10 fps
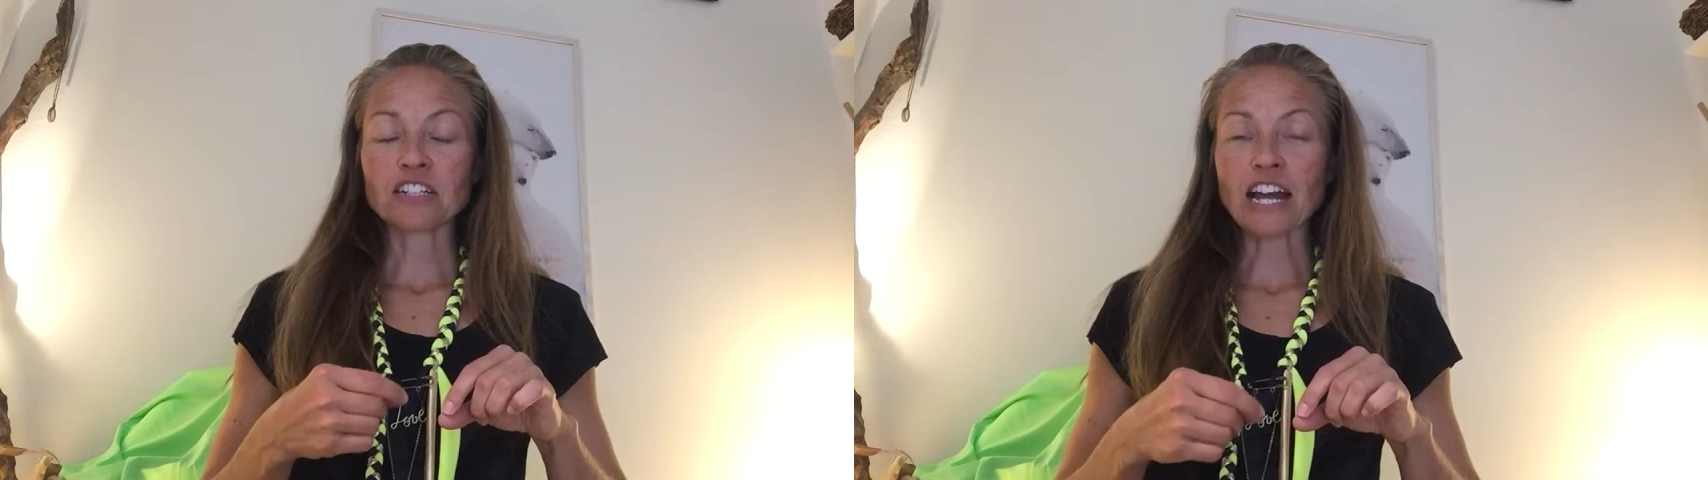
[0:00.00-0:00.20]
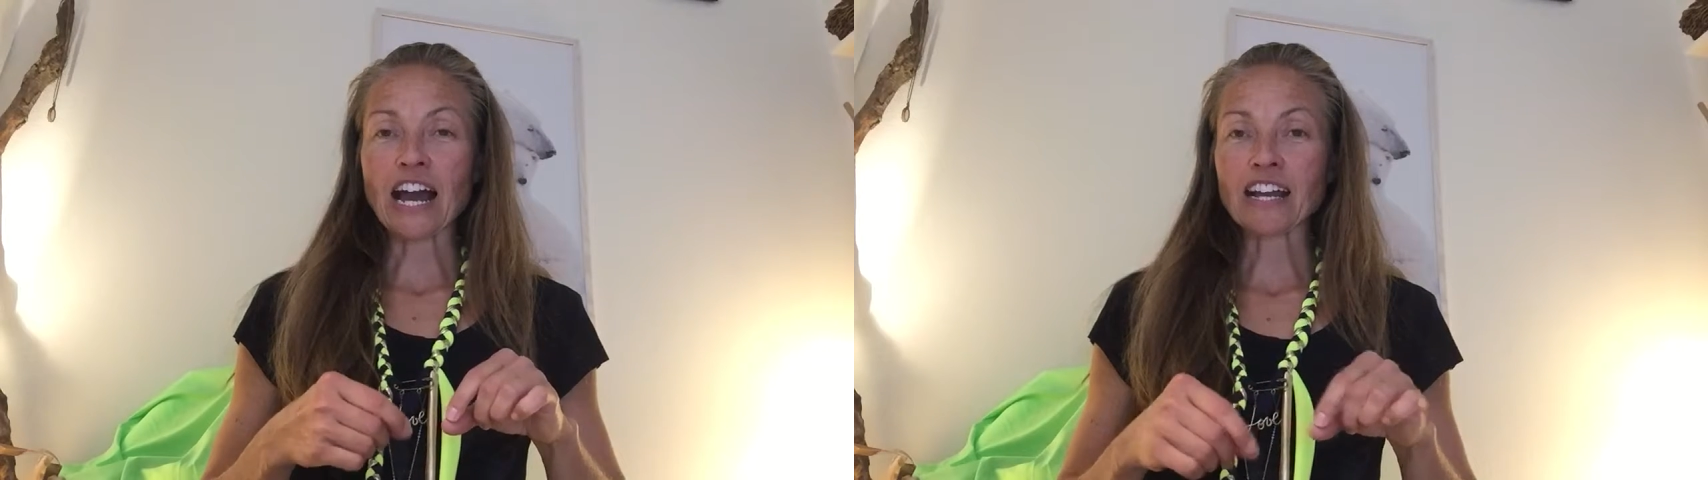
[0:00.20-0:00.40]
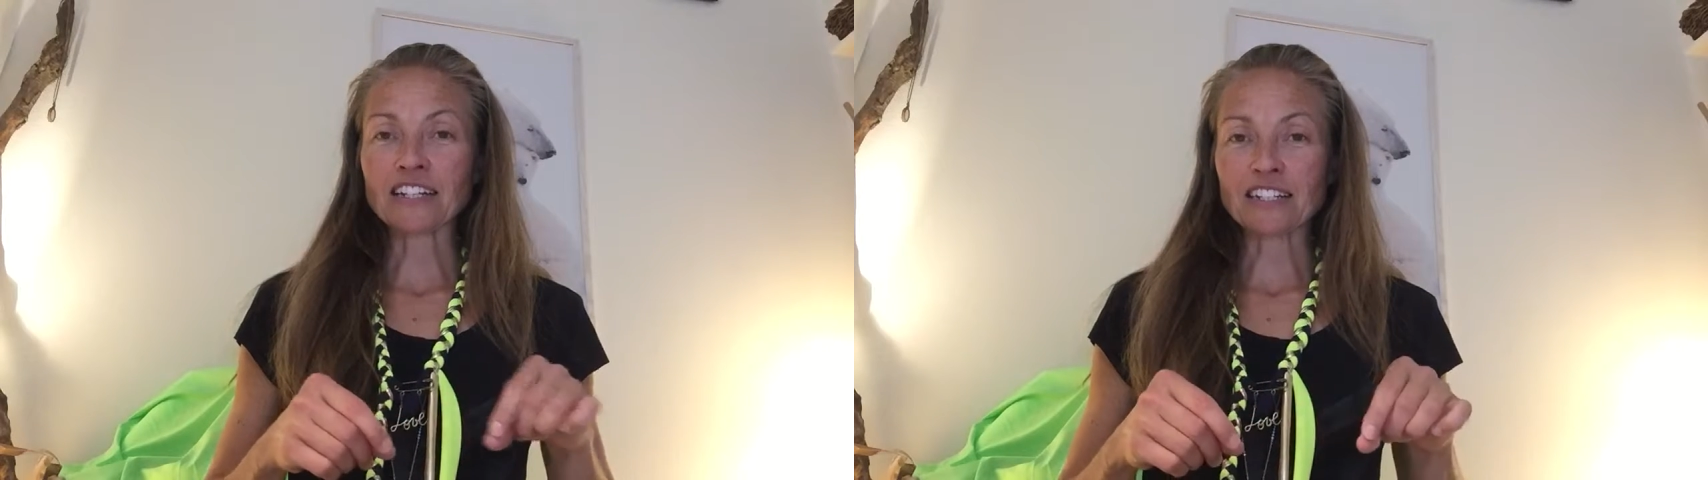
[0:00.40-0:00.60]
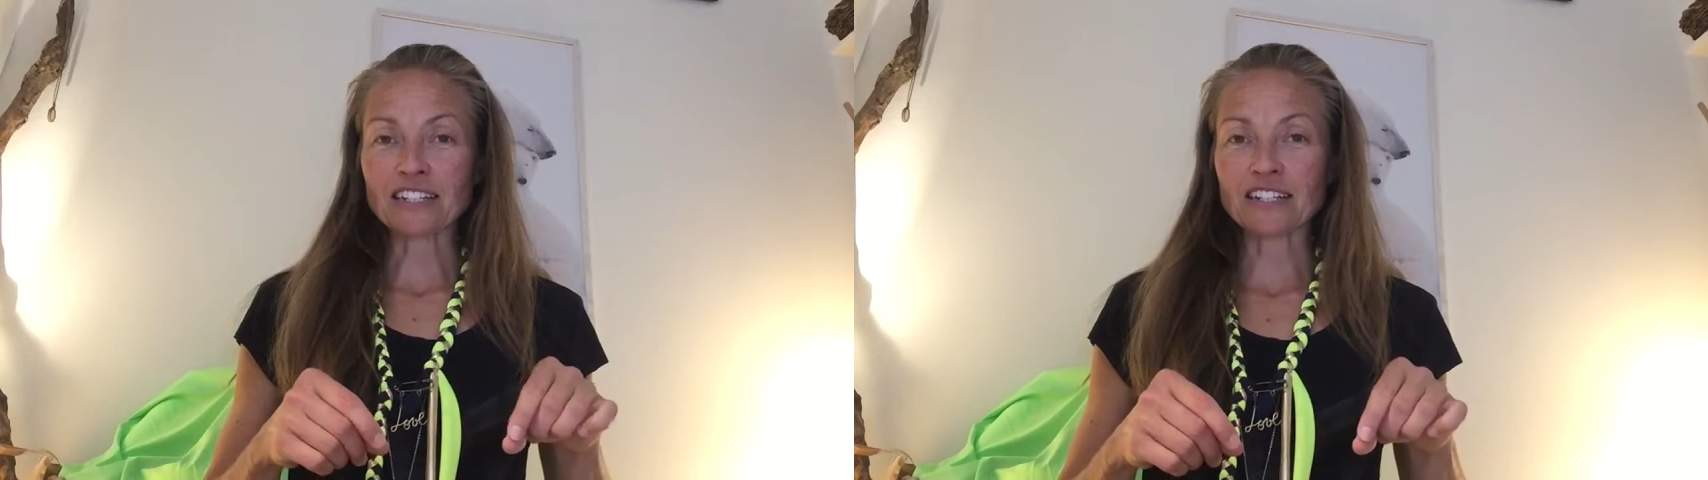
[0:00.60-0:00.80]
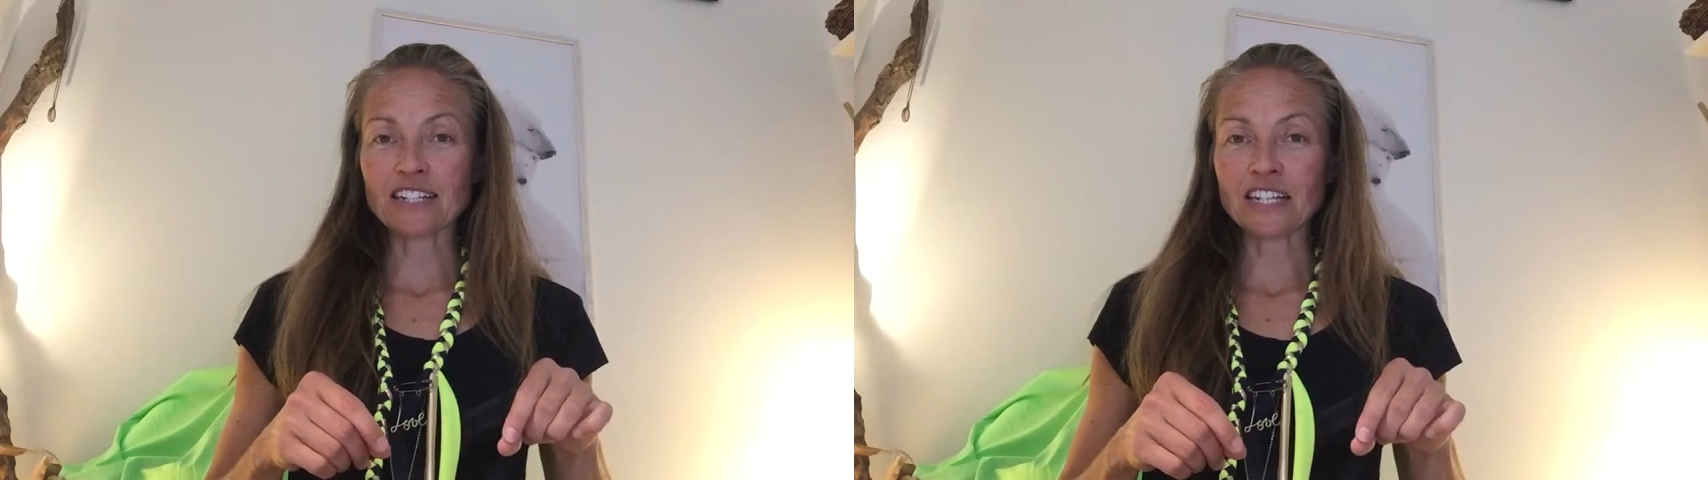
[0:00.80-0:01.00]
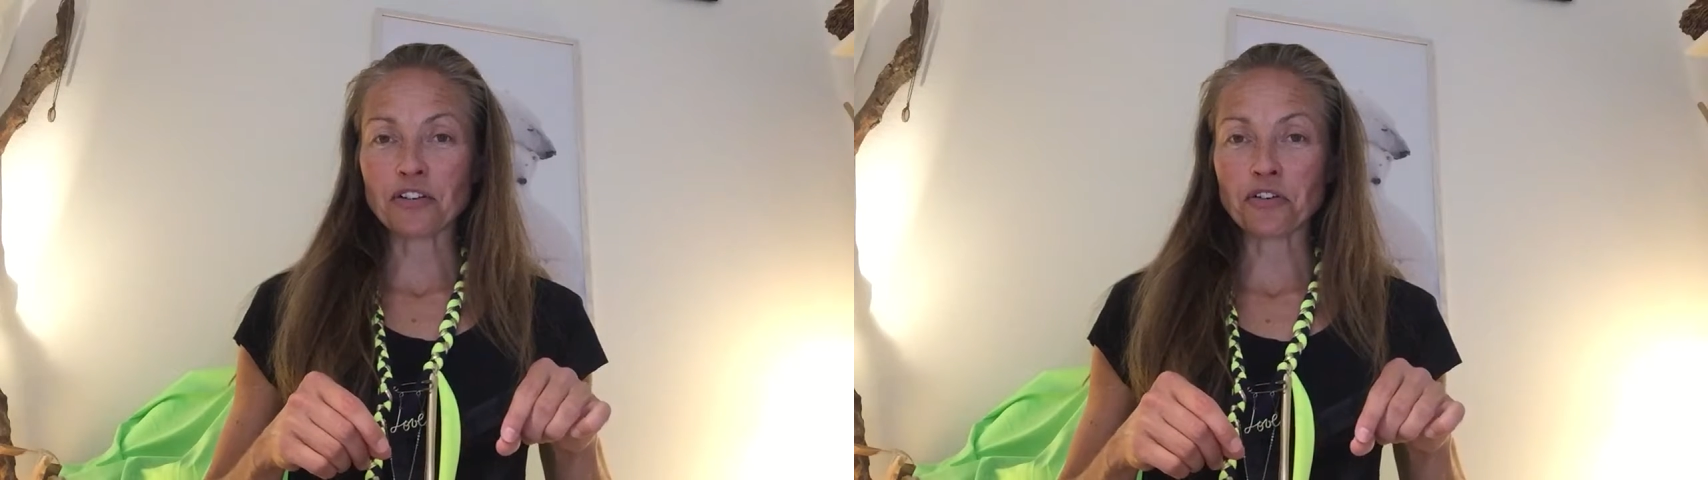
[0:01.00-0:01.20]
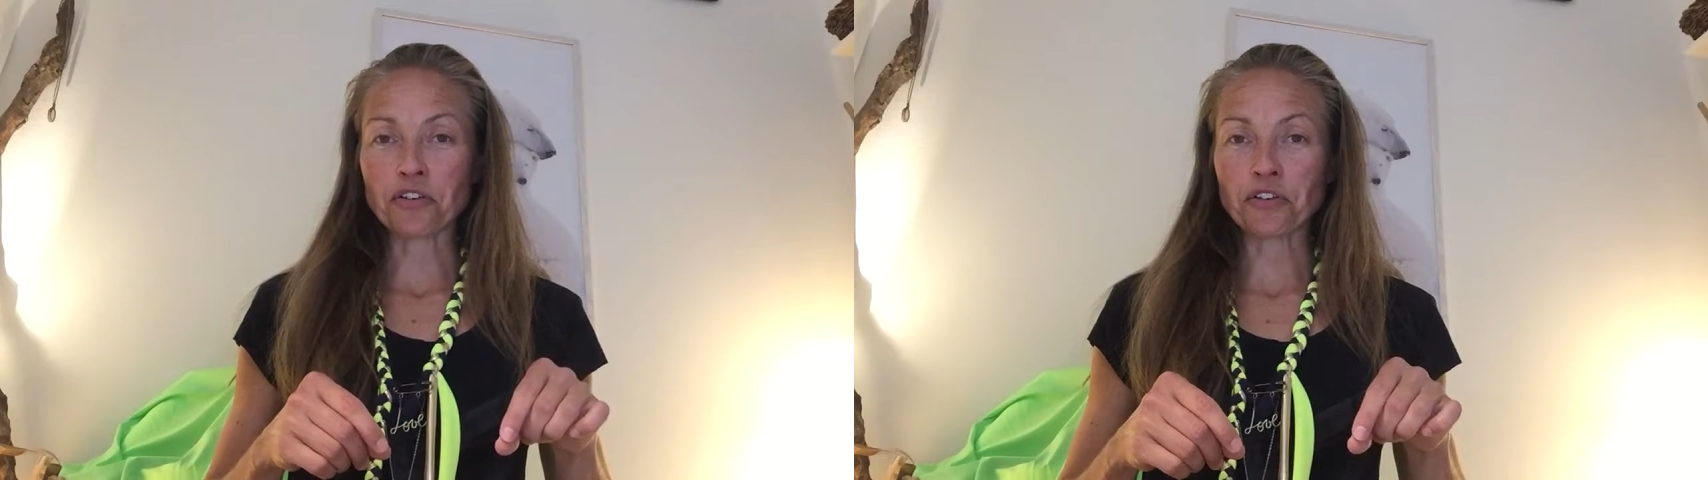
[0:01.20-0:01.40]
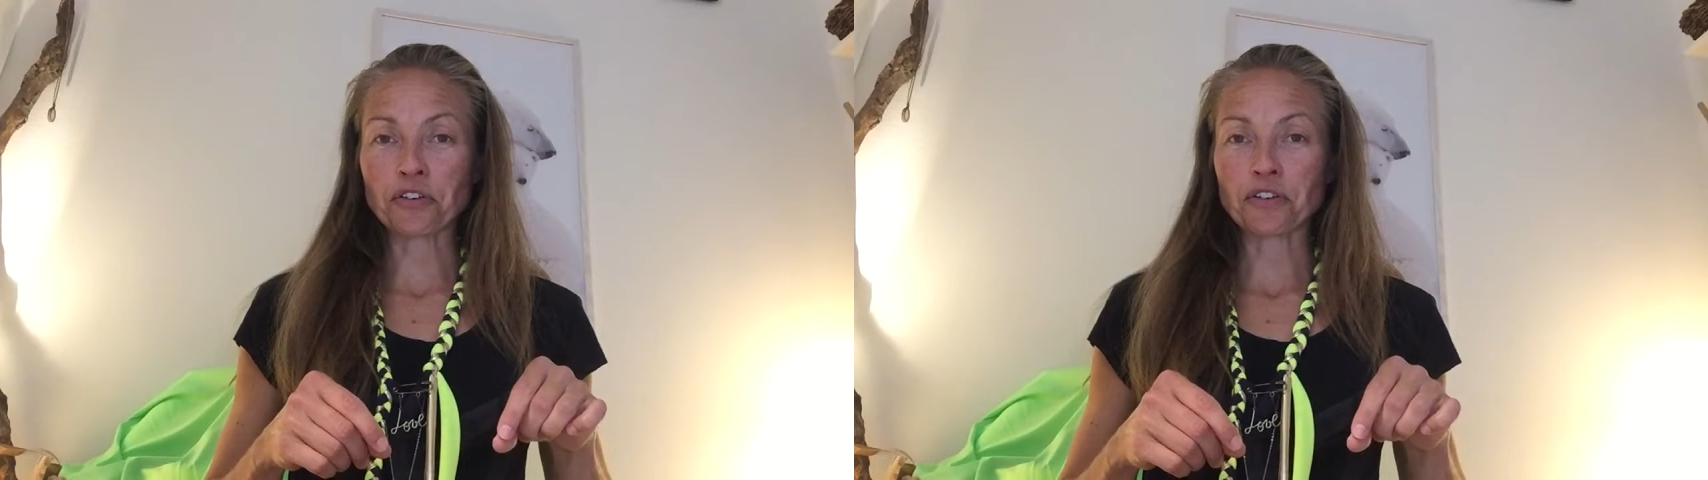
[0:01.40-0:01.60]
darkness in
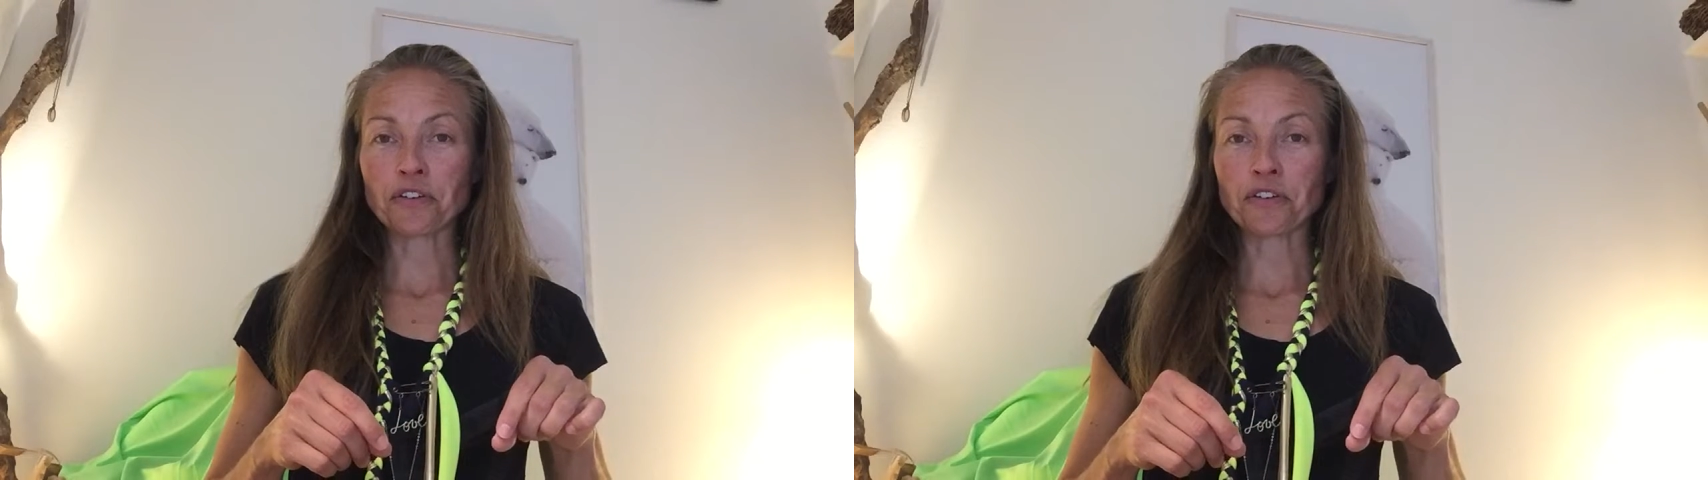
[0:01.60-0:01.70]
her.